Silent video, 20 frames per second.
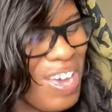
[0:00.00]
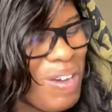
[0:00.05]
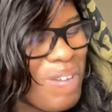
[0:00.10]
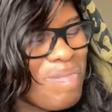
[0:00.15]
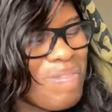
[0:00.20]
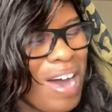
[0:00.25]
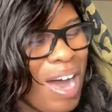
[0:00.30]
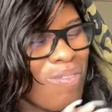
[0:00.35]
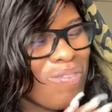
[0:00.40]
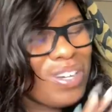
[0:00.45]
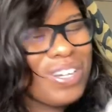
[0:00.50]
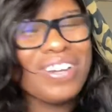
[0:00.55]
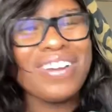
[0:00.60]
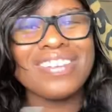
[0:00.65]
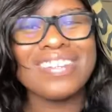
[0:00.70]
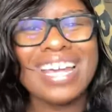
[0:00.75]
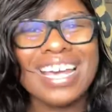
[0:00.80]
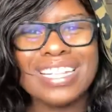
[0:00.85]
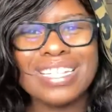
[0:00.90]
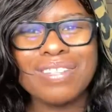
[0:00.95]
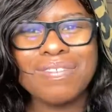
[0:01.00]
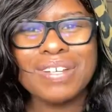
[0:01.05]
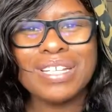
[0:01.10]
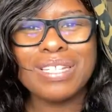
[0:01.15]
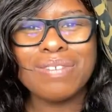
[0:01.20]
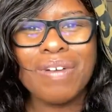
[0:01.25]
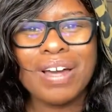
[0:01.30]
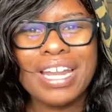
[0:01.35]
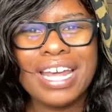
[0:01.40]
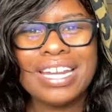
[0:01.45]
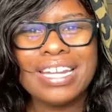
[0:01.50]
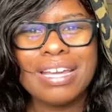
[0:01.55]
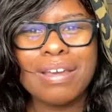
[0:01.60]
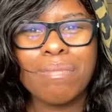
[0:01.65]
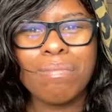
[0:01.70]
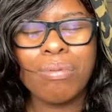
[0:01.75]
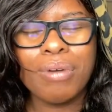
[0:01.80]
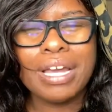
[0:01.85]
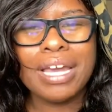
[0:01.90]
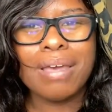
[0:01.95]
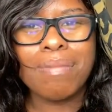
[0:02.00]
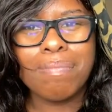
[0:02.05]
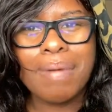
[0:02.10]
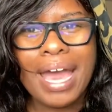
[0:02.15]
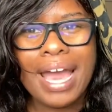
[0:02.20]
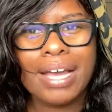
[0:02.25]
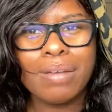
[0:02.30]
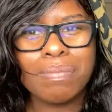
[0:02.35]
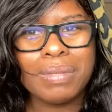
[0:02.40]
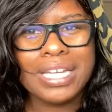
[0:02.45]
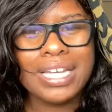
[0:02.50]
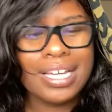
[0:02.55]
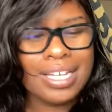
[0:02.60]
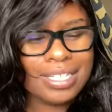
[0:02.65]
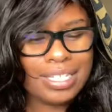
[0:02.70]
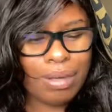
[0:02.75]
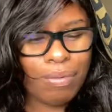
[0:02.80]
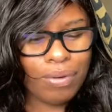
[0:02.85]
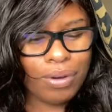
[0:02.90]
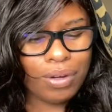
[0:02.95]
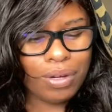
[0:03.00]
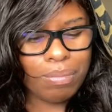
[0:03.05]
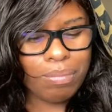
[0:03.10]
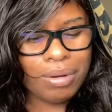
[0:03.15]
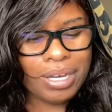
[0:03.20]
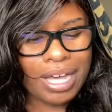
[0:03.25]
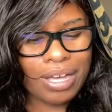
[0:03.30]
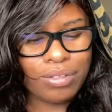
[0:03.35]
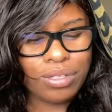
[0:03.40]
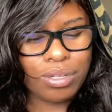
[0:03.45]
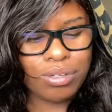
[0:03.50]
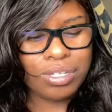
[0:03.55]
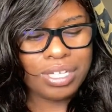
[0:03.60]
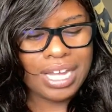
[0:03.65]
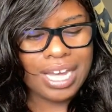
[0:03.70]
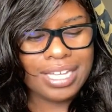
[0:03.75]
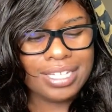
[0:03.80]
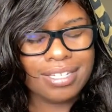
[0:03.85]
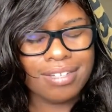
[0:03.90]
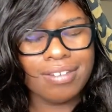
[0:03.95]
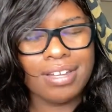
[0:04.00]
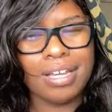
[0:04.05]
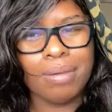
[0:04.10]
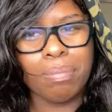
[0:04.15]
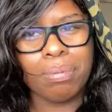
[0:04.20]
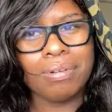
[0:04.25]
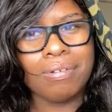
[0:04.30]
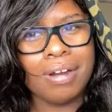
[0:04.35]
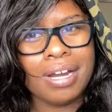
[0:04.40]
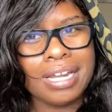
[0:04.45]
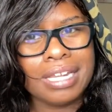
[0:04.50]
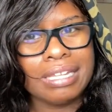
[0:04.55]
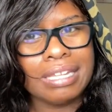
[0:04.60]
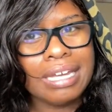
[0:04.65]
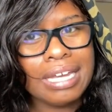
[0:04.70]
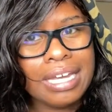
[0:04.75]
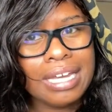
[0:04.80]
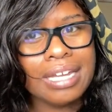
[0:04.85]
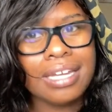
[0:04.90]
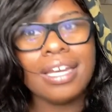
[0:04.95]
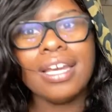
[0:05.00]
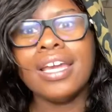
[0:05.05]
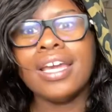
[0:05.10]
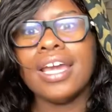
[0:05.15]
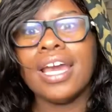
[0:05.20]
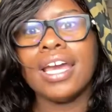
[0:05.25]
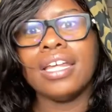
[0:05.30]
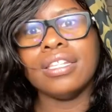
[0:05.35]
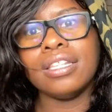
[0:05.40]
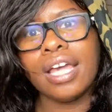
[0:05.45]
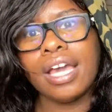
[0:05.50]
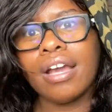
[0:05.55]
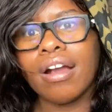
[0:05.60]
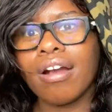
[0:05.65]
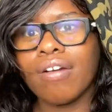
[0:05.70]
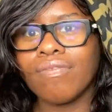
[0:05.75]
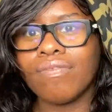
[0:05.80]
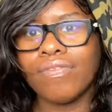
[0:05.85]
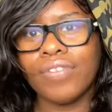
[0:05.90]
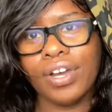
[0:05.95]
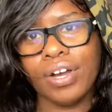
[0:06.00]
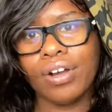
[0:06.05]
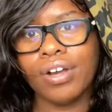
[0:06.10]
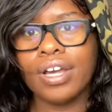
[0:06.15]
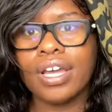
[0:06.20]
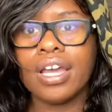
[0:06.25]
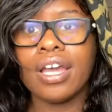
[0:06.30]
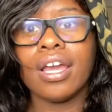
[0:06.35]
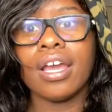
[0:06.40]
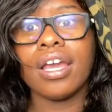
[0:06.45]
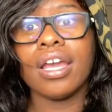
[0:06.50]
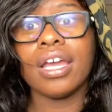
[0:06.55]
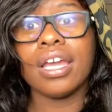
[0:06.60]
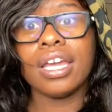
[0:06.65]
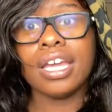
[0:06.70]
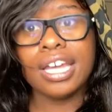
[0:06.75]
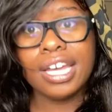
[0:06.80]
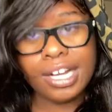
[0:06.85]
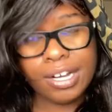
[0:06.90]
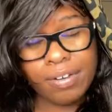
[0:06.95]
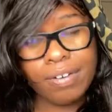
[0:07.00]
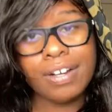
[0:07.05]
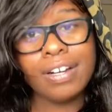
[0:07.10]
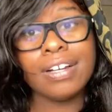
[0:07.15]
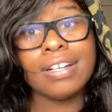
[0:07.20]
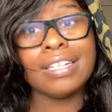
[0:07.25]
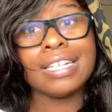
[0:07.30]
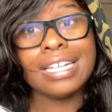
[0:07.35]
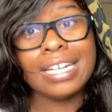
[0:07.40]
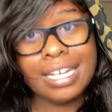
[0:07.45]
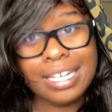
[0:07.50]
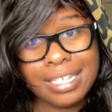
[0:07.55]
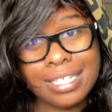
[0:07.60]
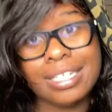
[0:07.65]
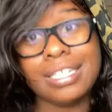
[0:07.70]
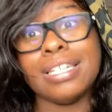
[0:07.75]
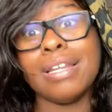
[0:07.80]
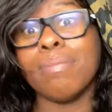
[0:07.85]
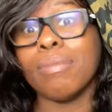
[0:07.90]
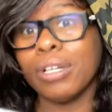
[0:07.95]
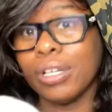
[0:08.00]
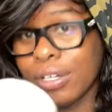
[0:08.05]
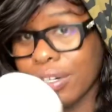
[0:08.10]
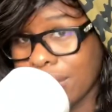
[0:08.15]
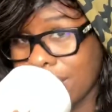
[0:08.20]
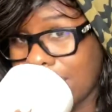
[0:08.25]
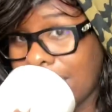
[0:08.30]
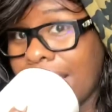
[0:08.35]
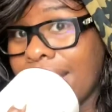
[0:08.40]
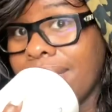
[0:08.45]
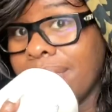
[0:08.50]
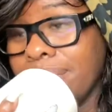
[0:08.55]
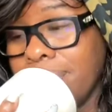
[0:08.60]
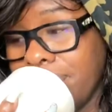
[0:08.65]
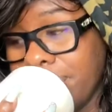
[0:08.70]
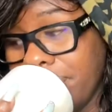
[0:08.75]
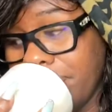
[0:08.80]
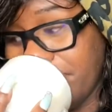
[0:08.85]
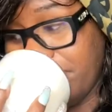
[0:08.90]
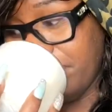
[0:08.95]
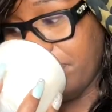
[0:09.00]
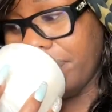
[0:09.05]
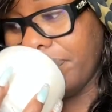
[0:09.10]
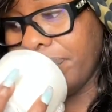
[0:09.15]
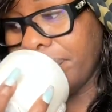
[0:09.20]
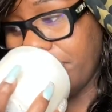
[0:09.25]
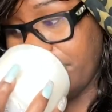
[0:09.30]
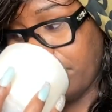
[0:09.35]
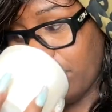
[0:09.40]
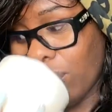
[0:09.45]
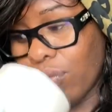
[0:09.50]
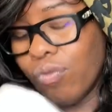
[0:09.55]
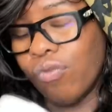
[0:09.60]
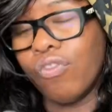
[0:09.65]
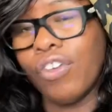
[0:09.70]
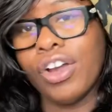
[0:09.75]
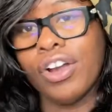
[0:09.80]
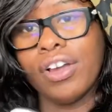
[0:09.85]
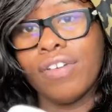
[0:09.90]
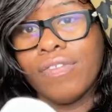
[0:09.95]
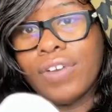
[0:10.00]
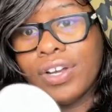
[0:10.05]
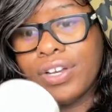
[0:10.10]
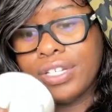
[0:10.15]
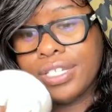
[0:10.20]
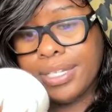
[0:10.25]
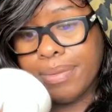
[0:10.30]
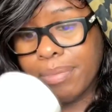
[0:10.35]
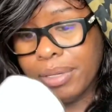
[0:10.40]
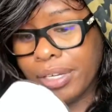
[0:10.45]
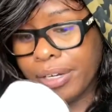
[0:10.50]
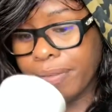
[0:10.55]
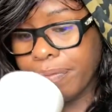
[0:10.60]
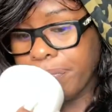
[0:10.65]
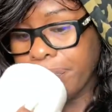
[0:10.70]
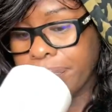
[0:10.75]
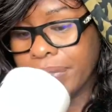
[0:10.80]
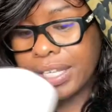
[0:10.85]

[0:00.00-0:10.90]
But I wonder if that's the reason why they didn't bring it back because they were going to bring out Toasted Hazelnut Praline and they are very eerily similar. Like very, very similar.